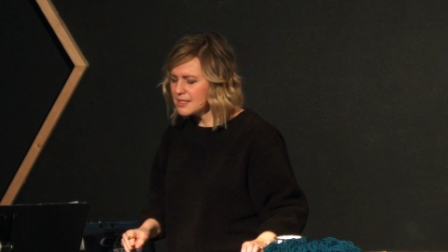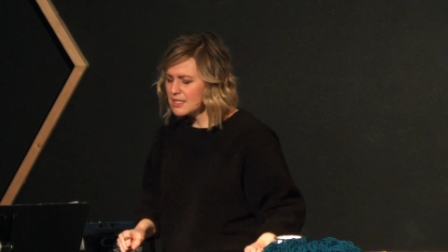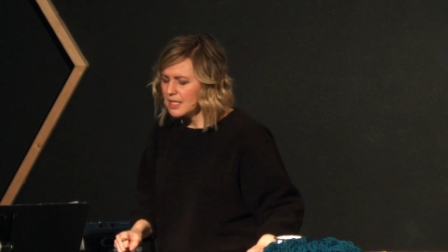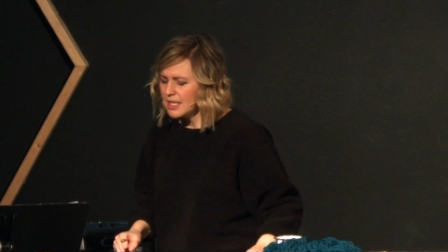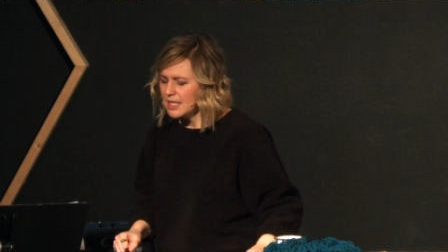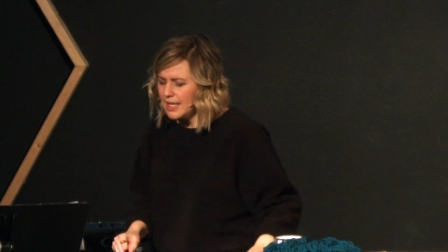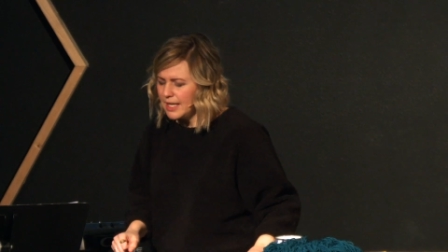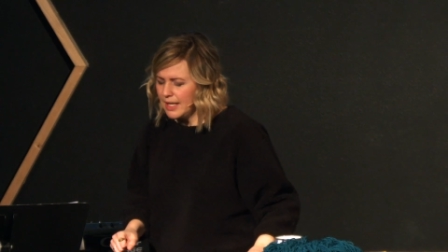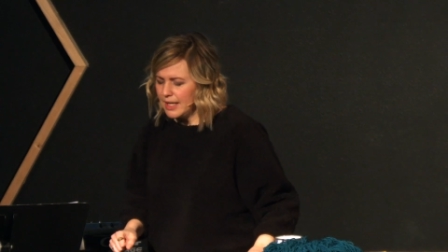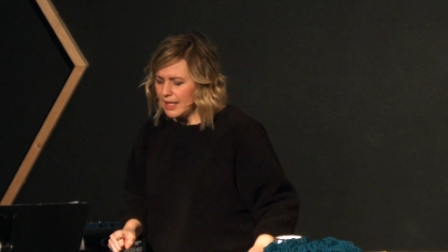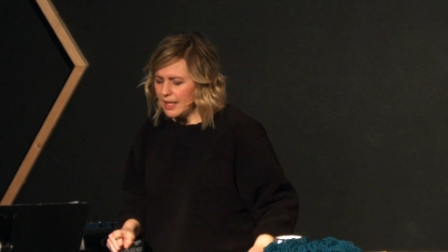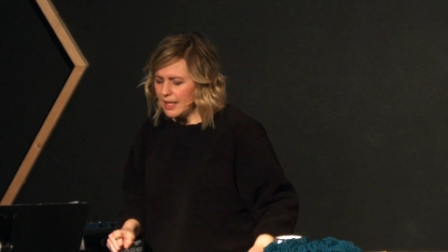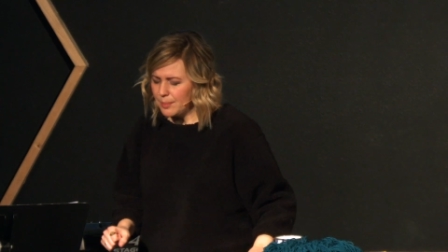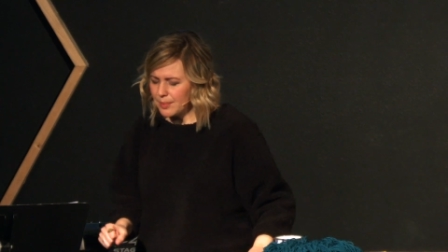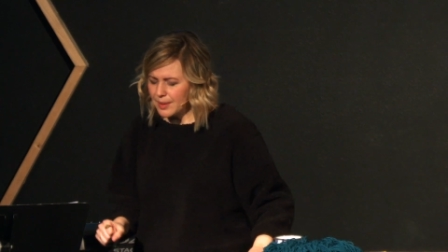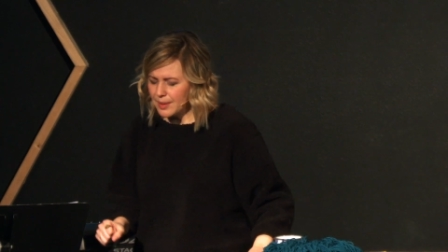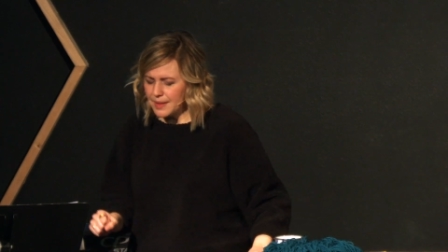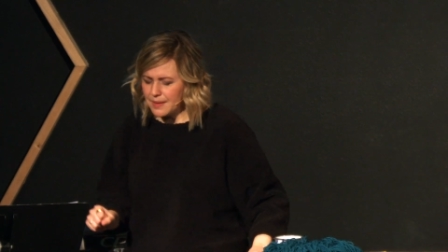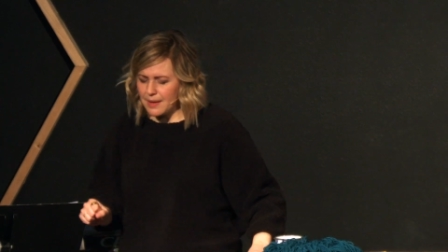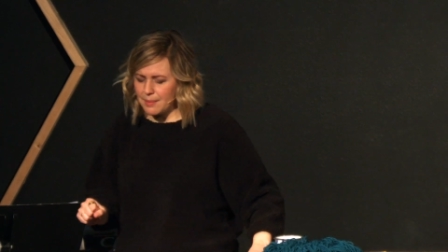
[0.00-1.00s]

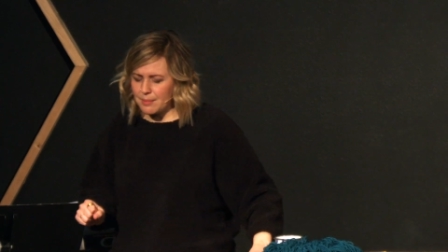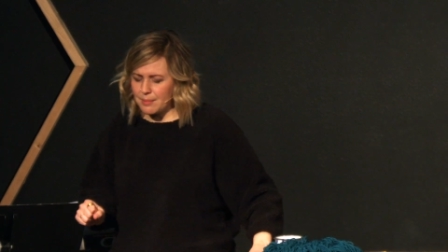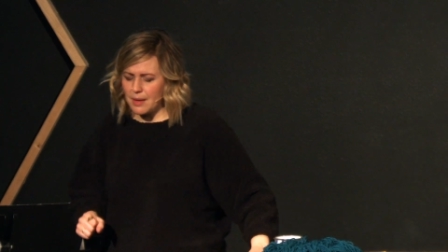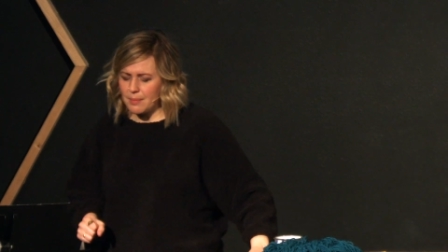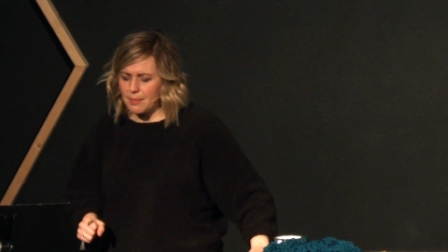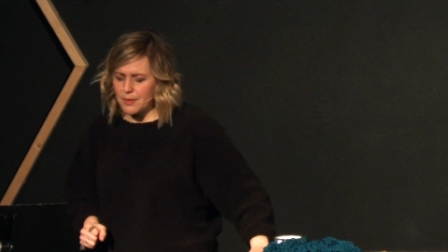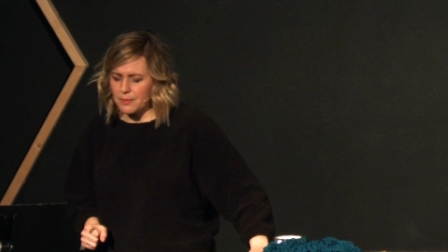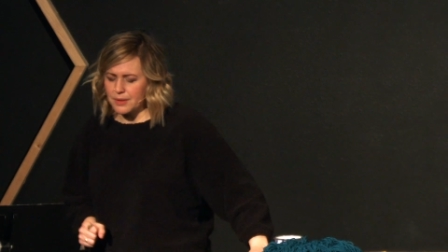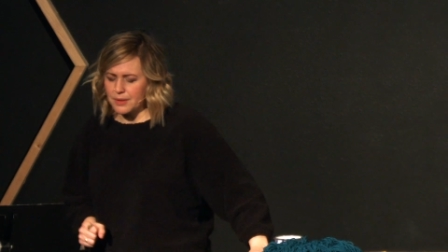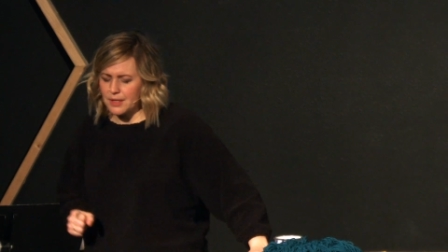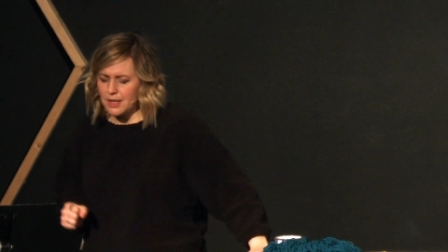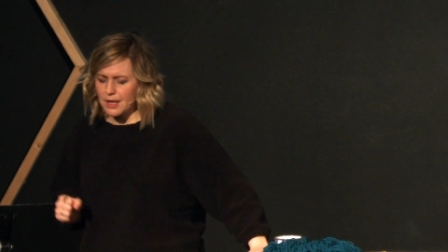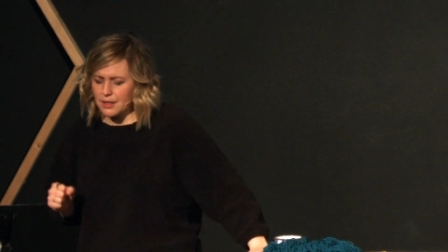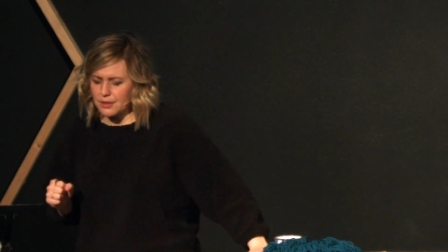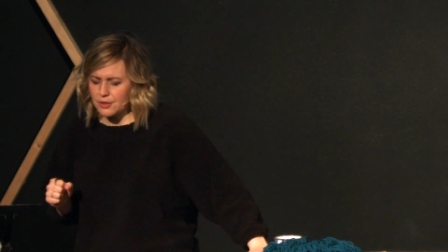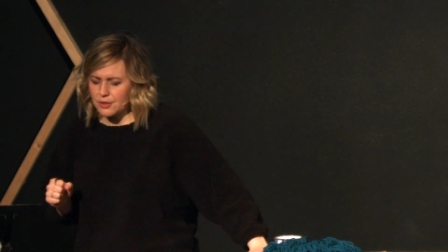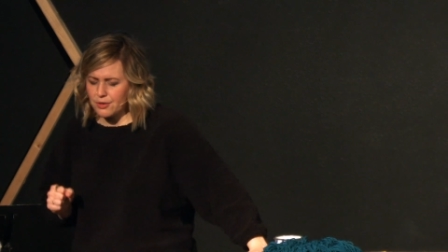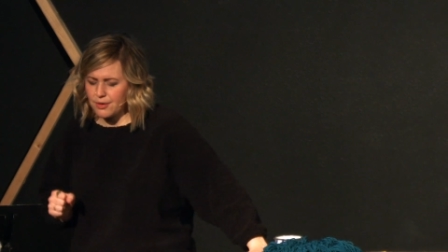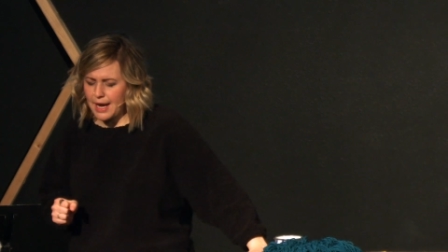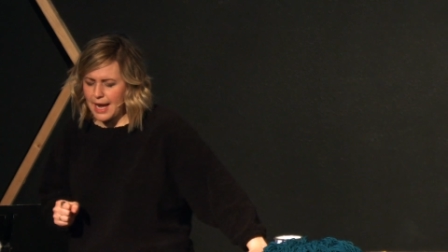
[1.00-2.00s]
I pray that Mama would not
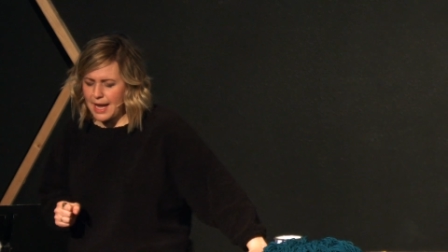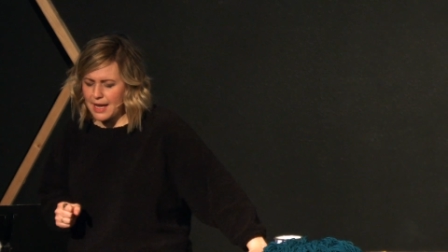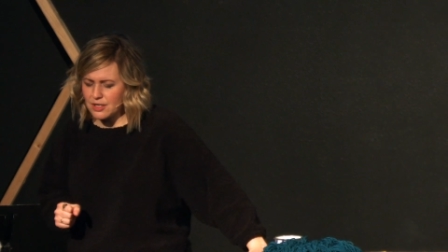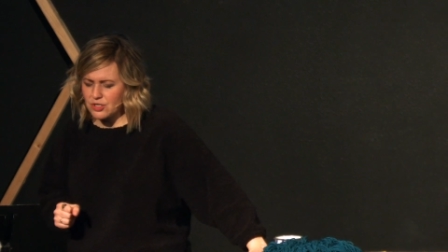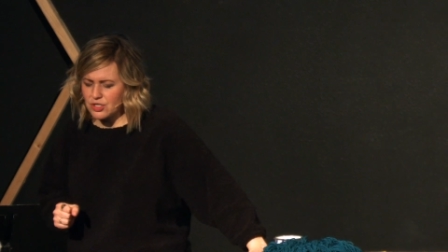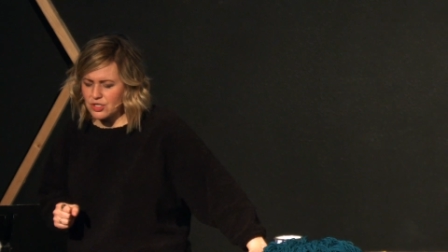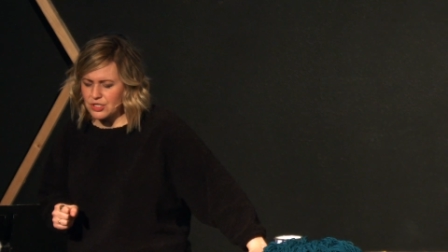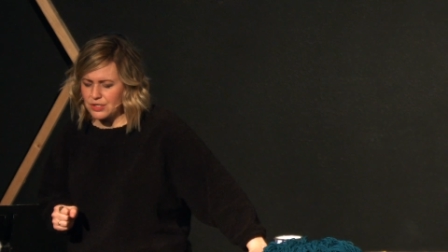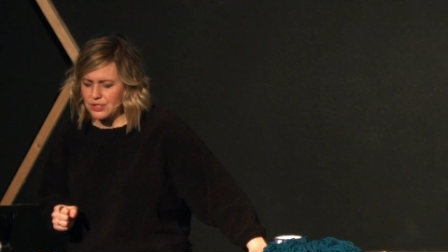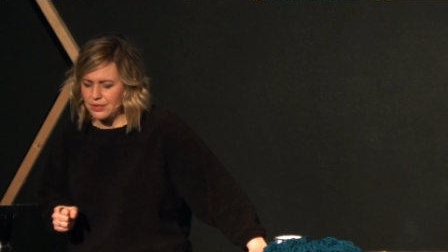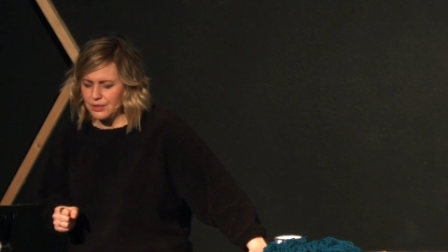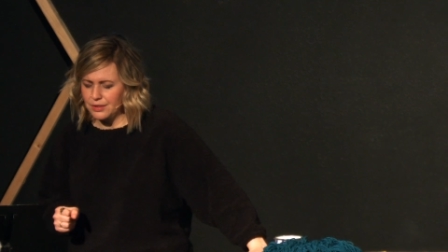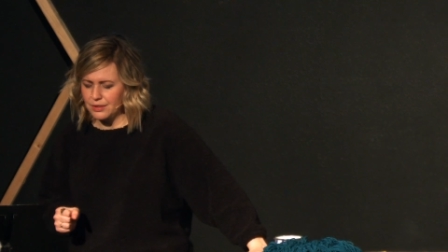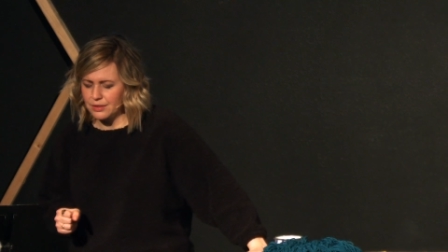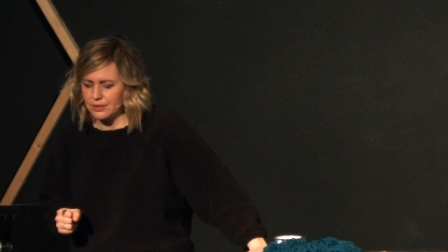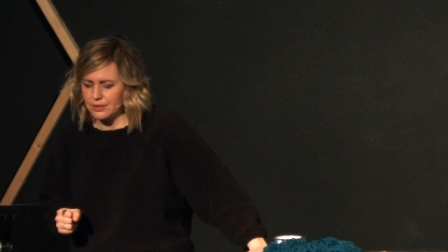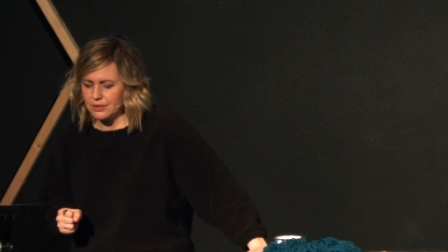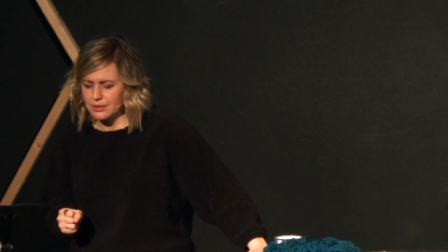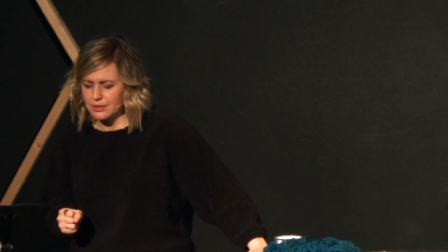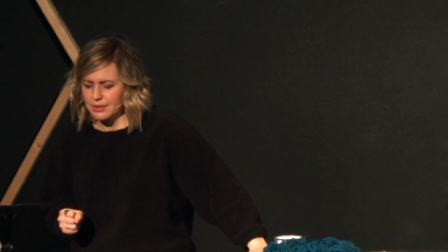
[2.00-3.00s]
crash,
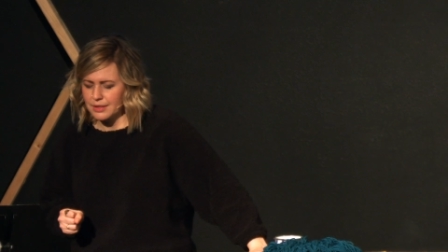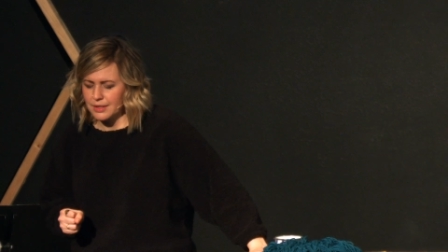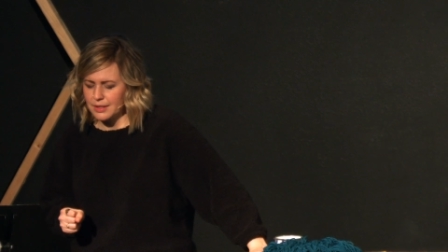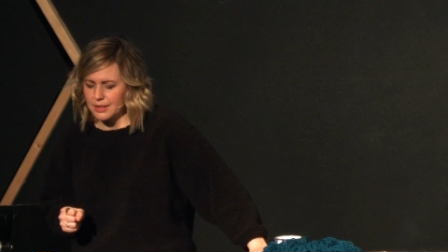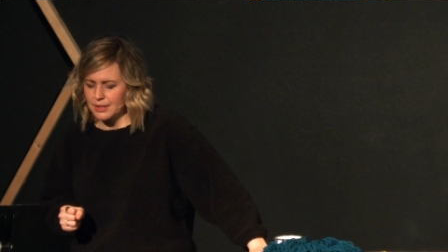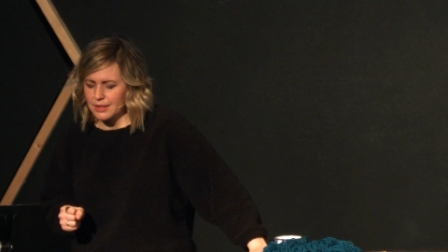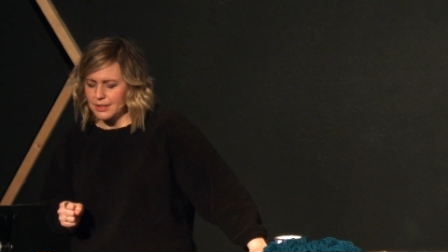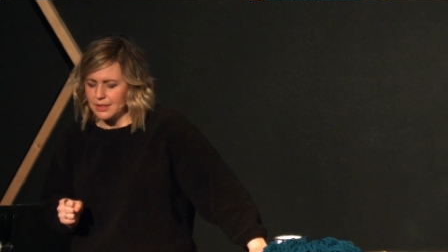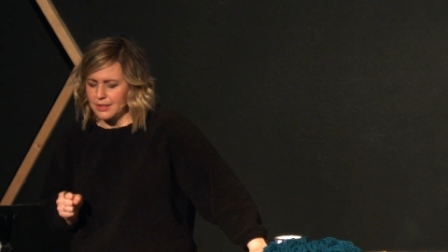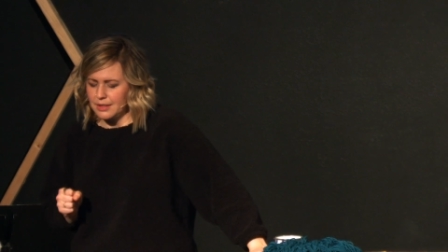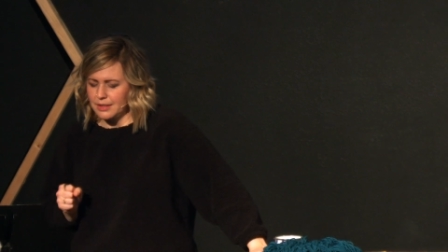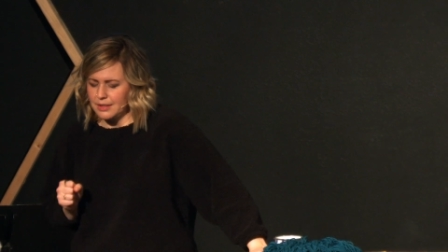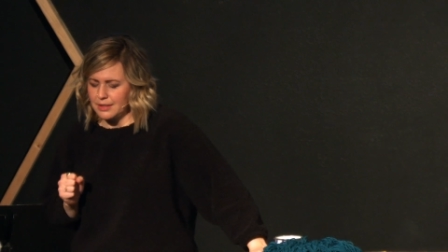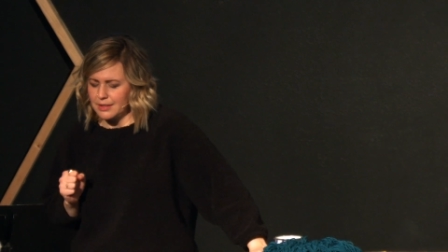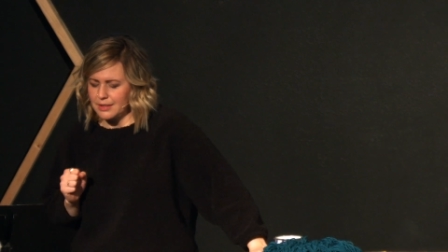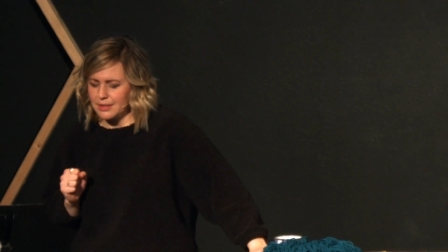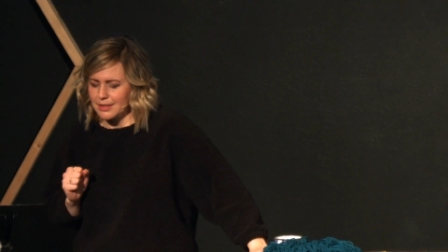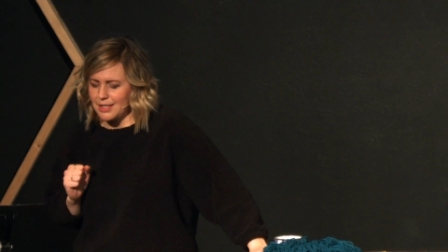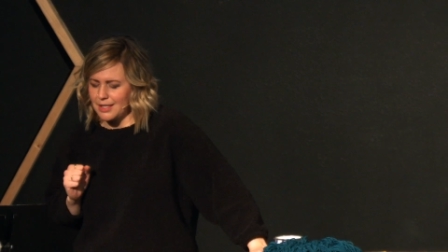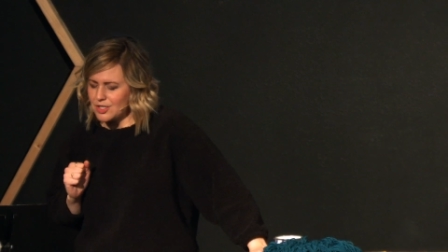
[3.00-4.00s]

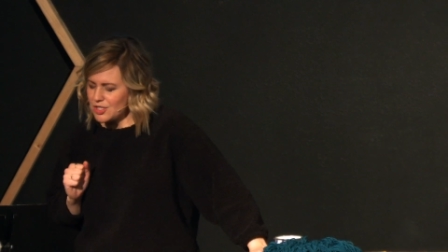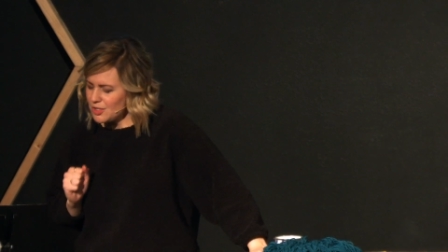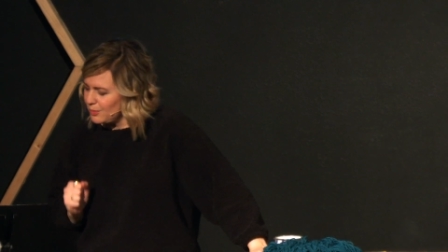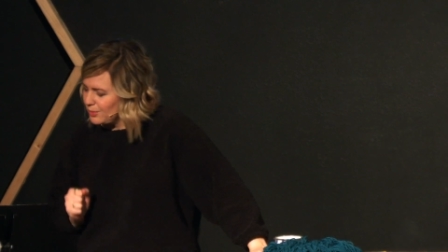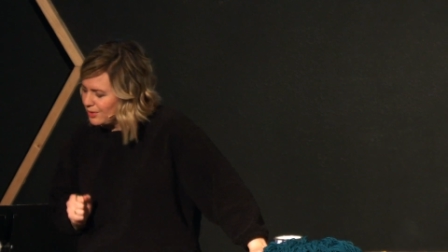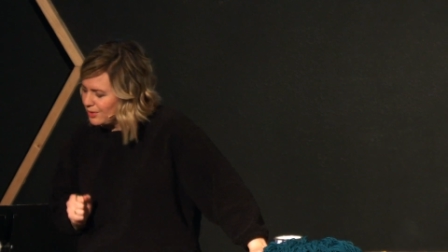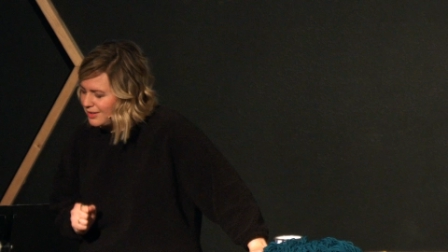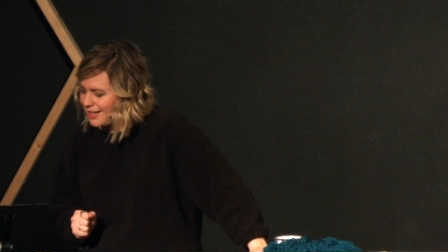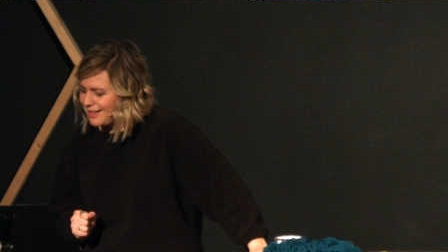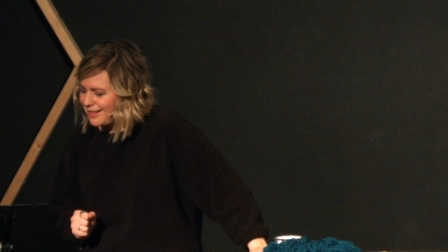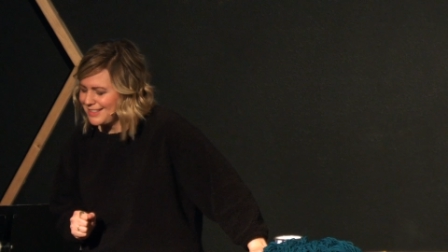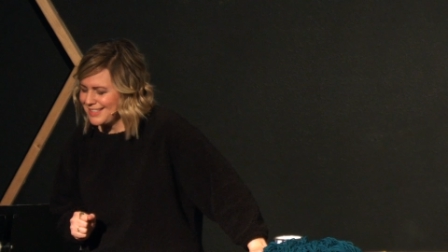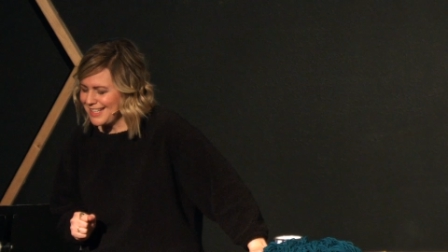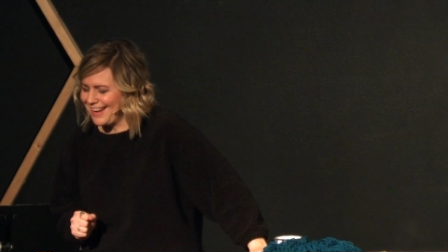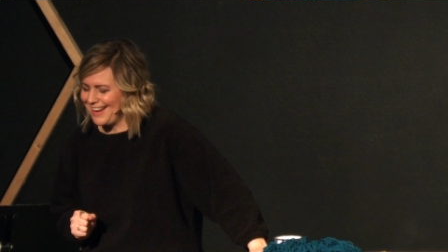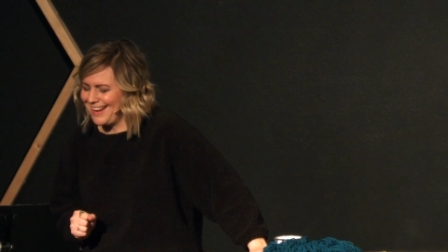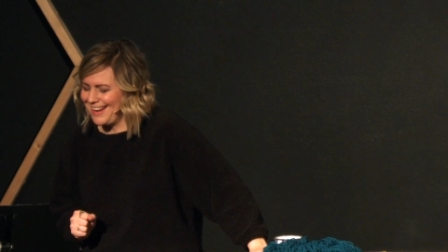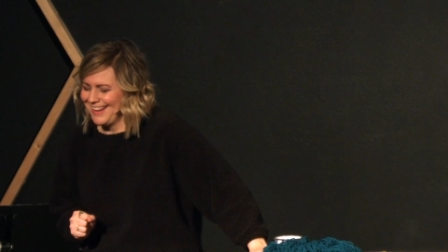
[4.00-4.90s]
that she would not die.